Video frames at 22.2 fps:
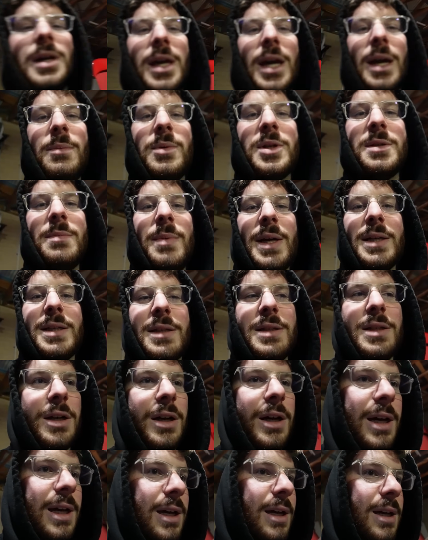camera's about to
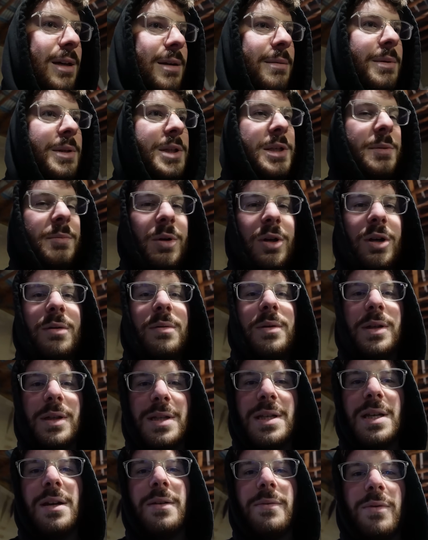die, but tomorrow we're gonna
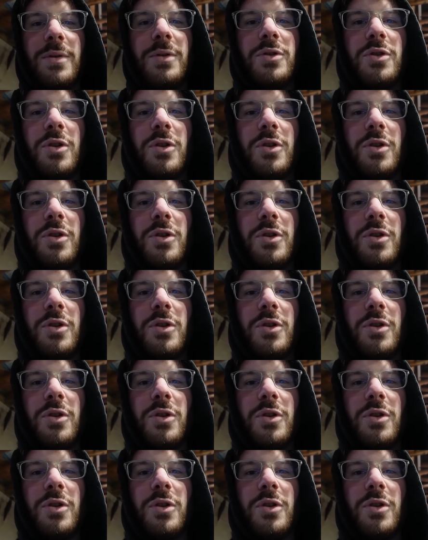take it for a